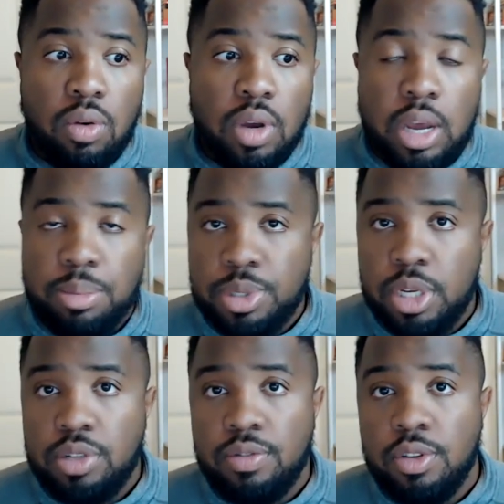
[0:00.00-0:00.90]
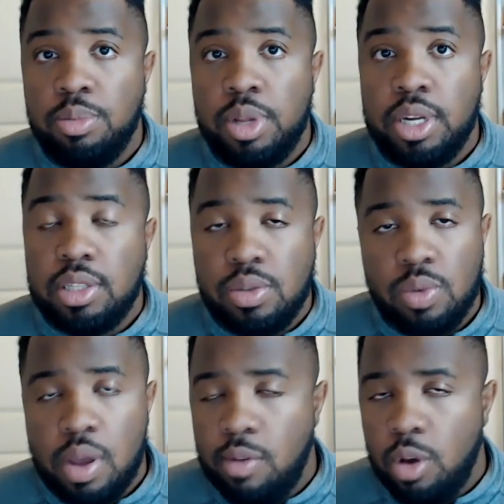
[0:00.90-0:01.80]
compensation for the players. This is
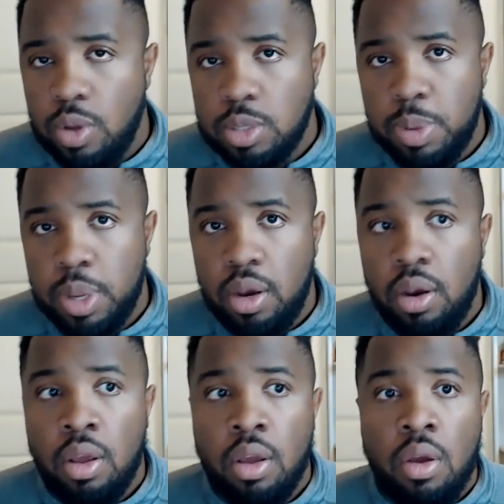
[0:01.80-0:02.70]
why I've always been